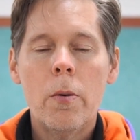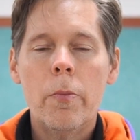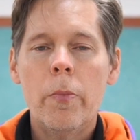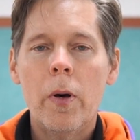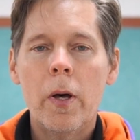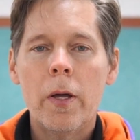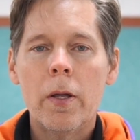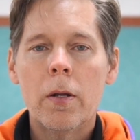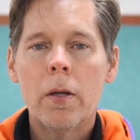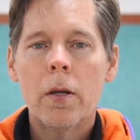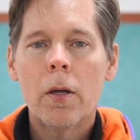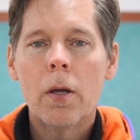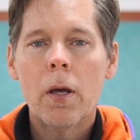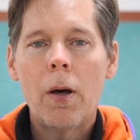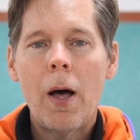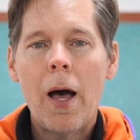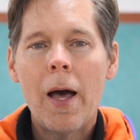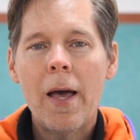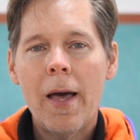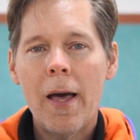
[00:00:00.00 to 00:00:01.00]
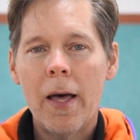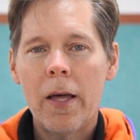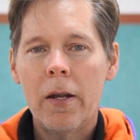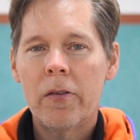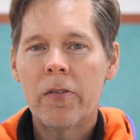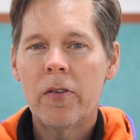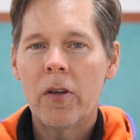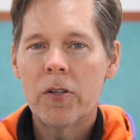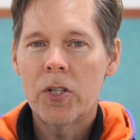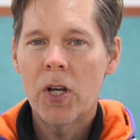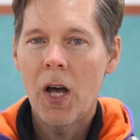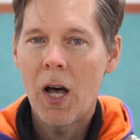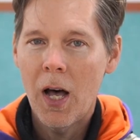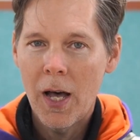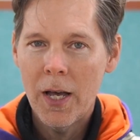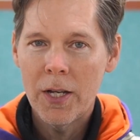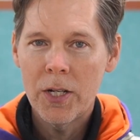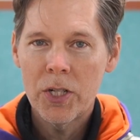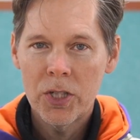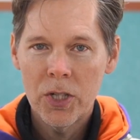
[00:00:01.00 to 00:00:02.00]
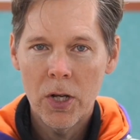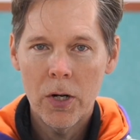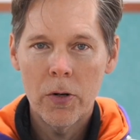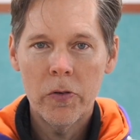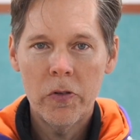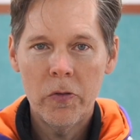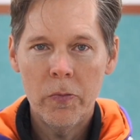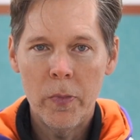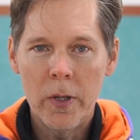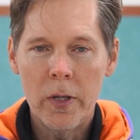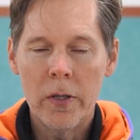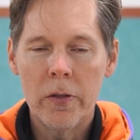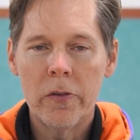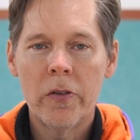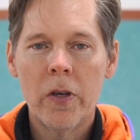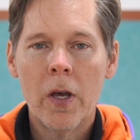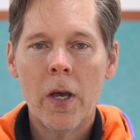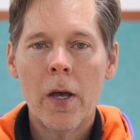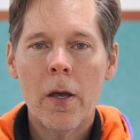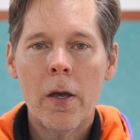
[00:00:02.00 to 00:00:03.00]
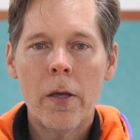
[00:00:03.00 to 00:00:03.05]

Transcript: but I had such high shutter speeds